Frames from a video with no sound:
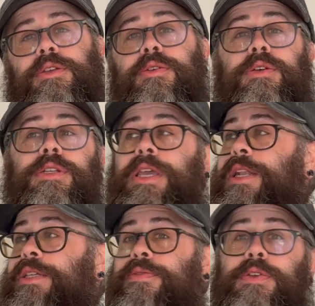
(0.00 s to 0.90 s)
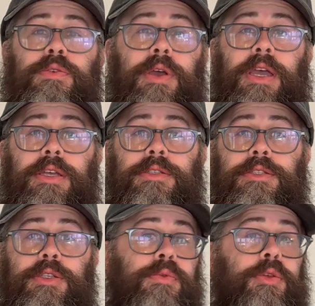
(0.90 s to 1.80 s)
You could get as few
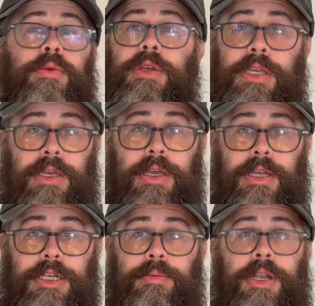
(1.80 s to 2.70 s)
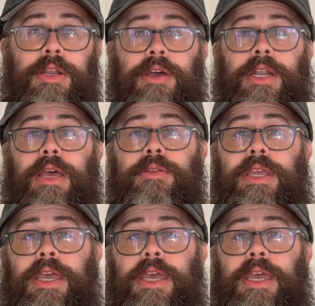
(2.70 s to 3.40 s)
as 2 or 3, depending on how the